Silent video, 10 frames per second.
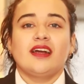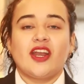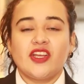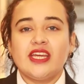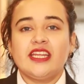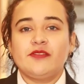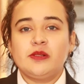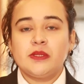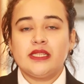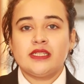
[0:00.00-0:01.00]
Arcadia
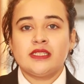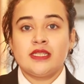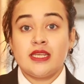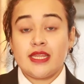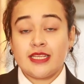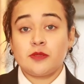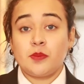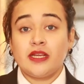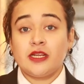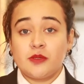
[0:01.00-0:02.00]
will be the
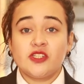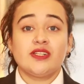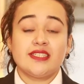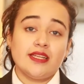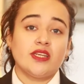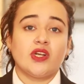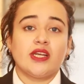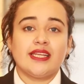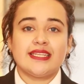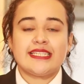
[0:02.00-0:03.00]
next big commercial center
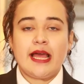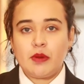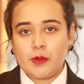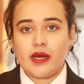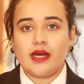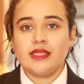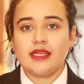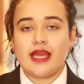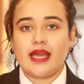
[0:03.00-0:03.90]
in Islamabad,